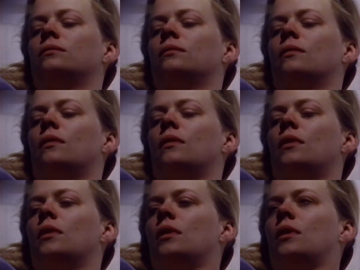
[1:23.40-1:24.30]

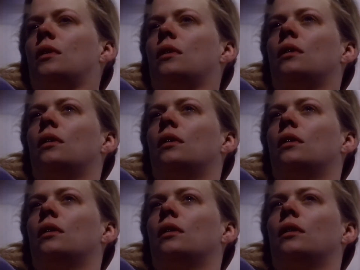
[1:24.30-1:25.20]

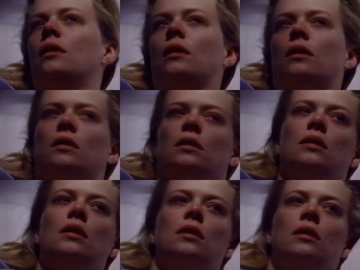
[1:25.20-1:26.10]
[no speech]